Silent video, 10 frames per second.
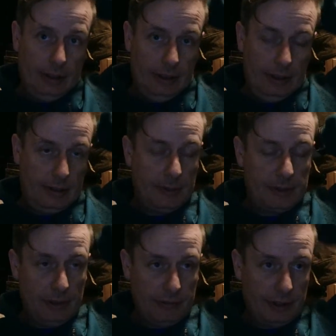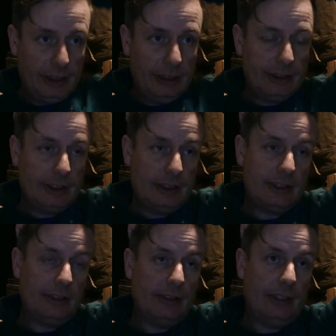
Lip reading: some stuff in Ireland this year.